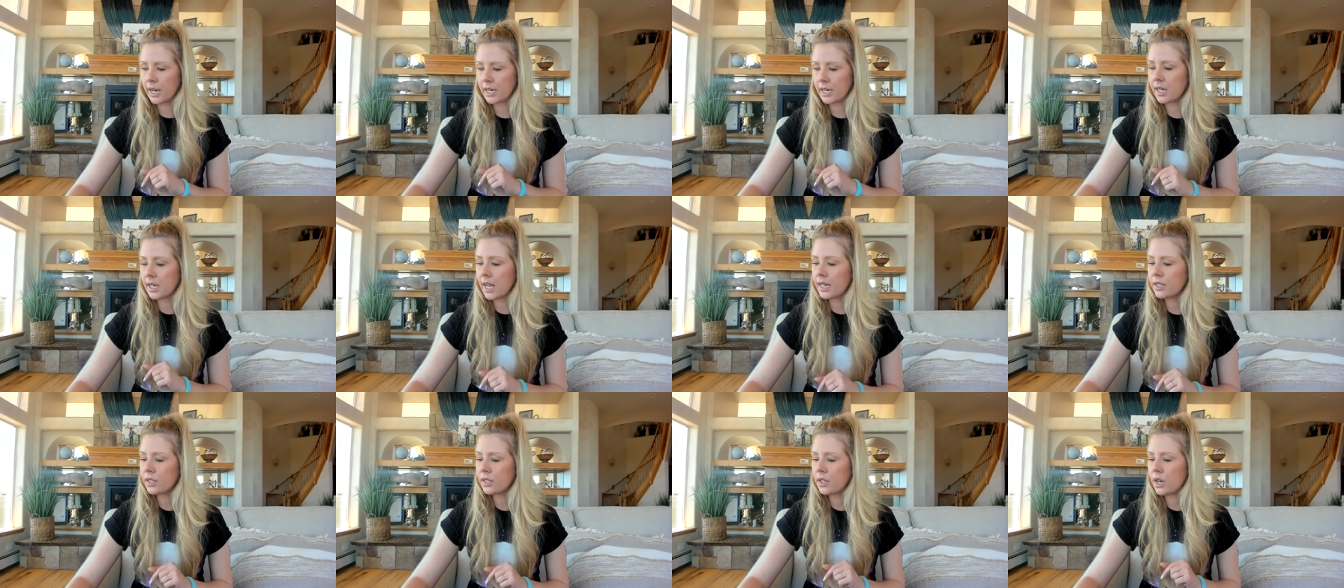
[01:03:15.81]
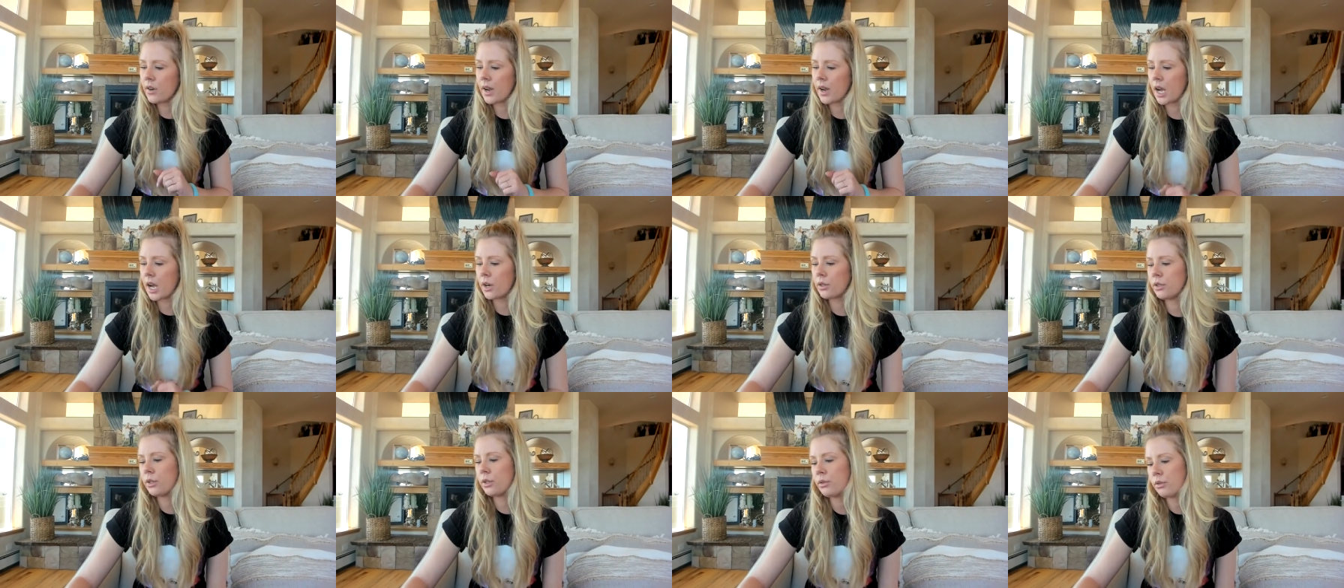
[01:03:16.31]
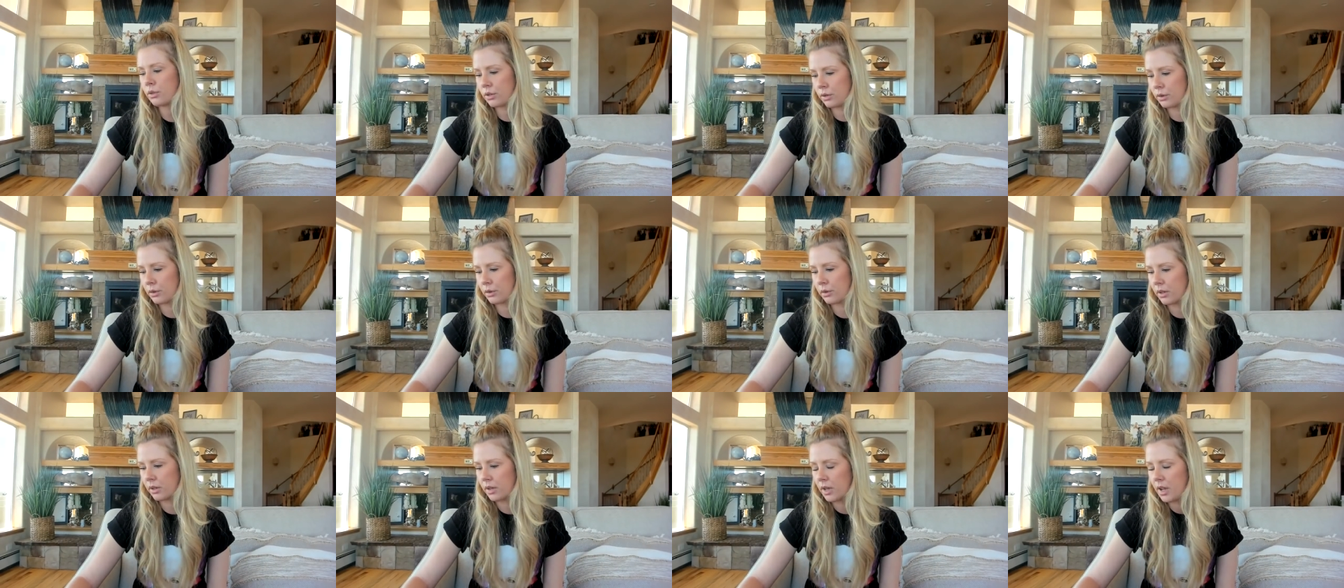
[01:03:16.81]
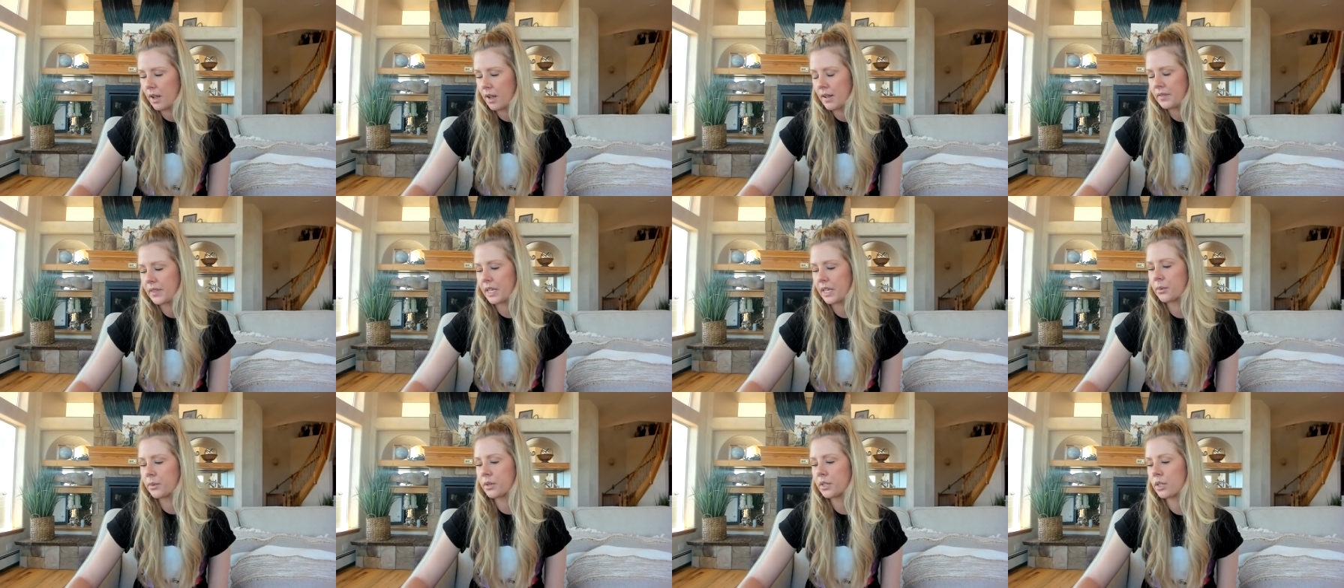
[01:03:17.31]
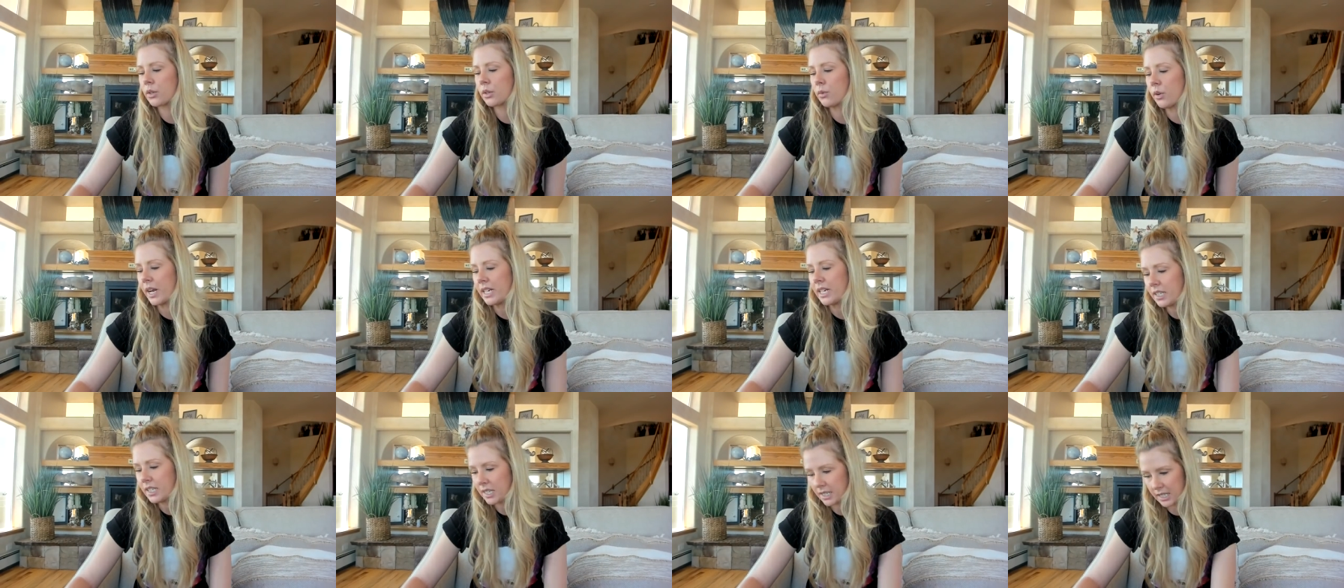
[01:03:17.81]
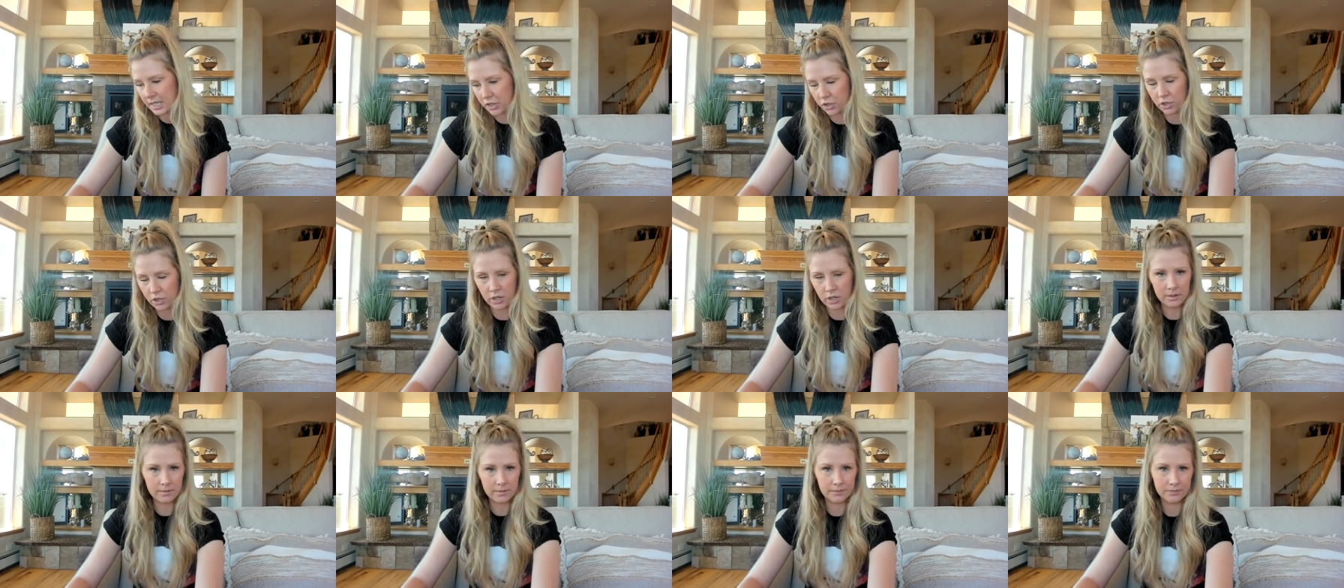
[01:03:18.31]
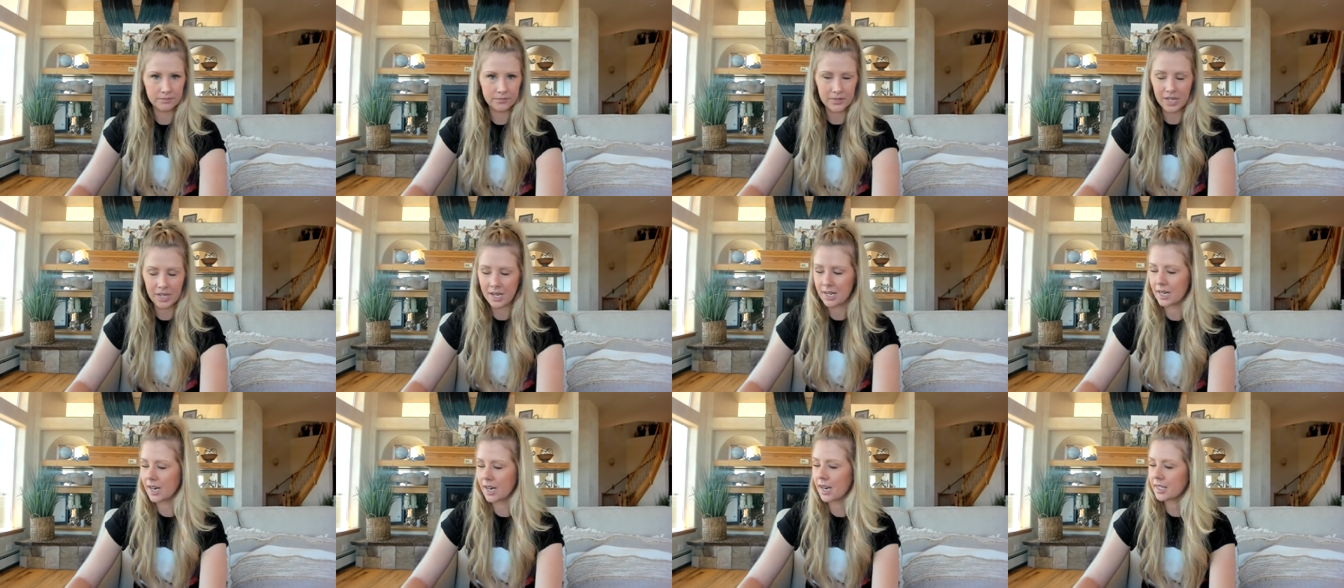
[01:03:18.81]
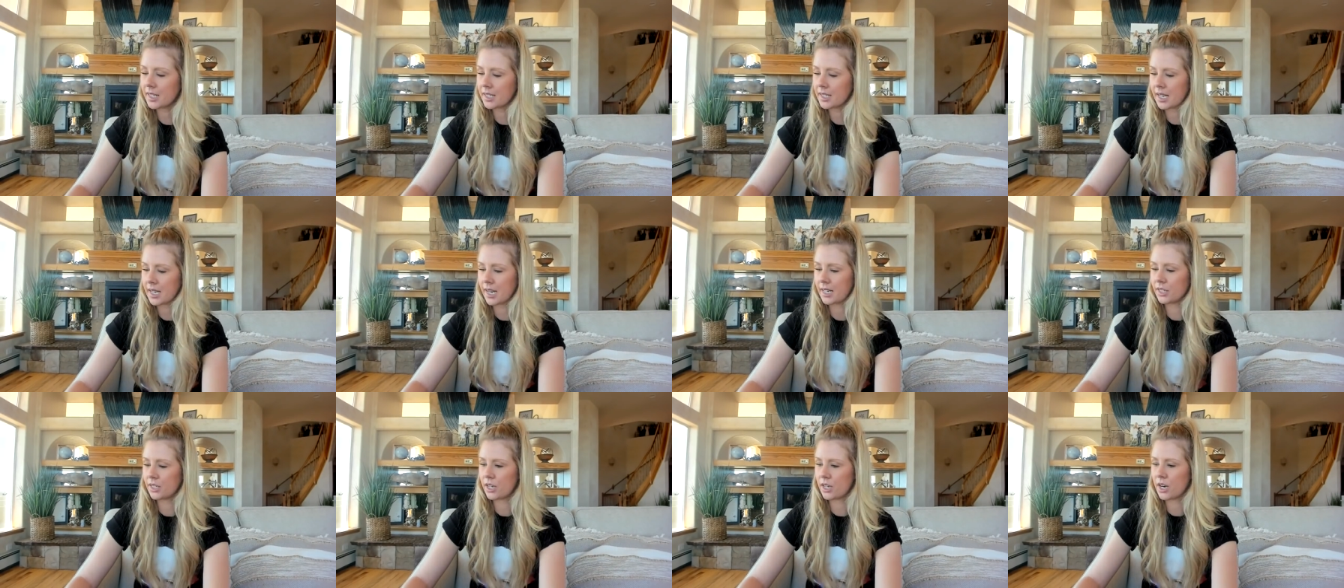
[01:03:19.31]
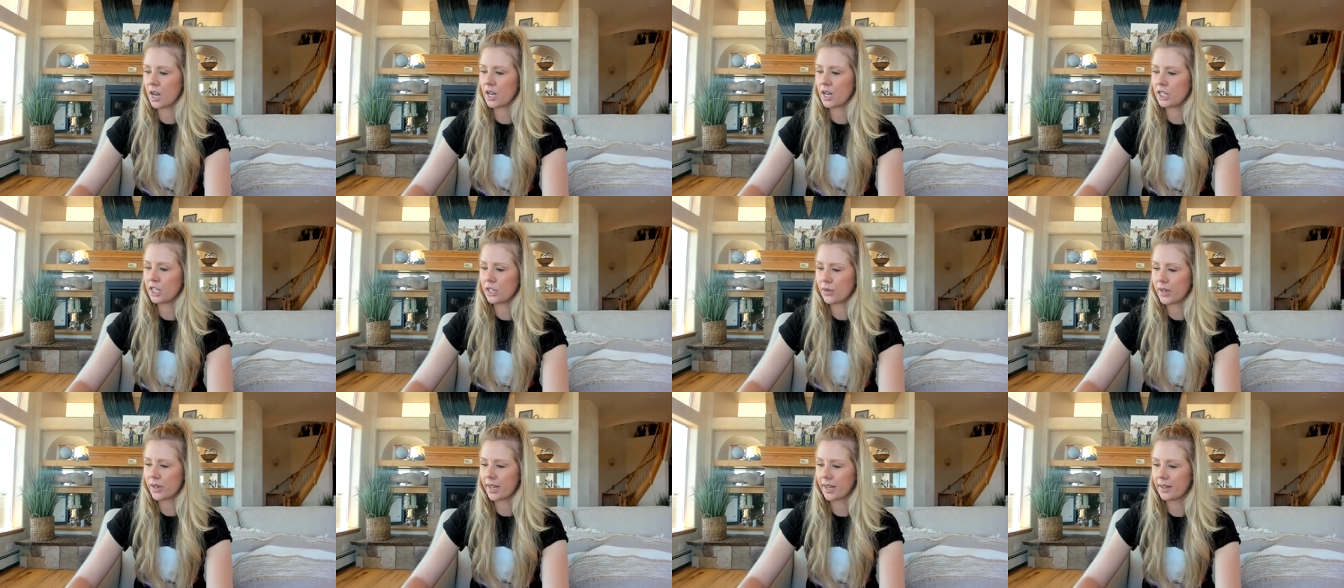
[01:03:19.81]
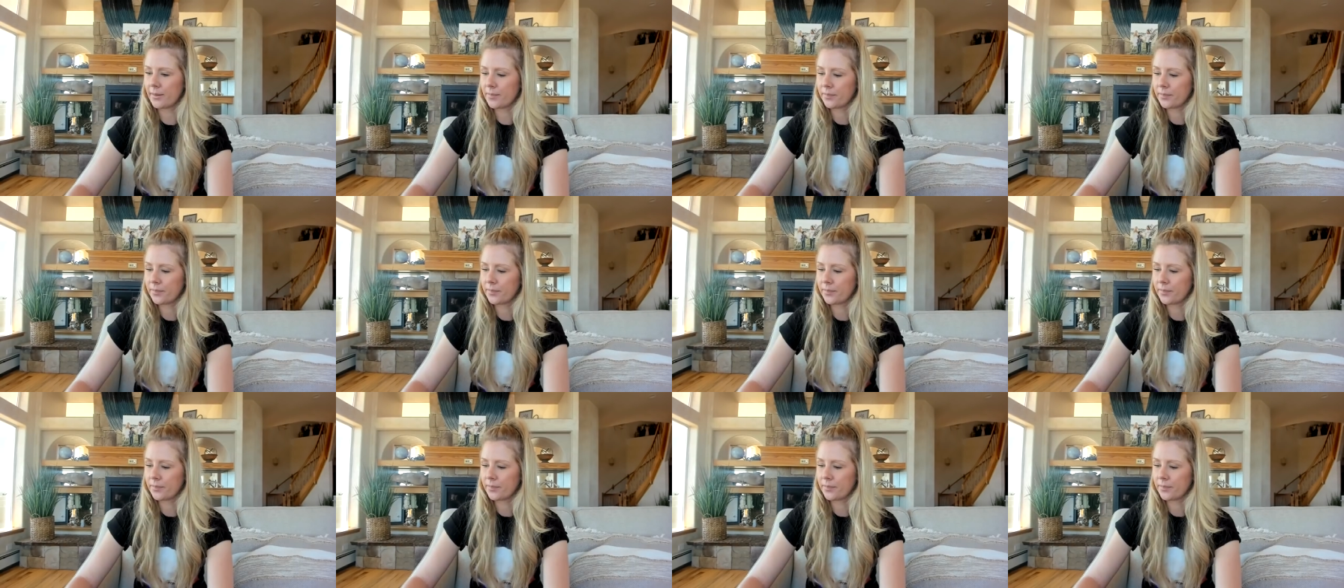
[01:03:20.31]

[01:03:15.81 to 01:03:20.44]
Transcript: I'd like to know how you knew that it was the right decision and not a sign to not do it.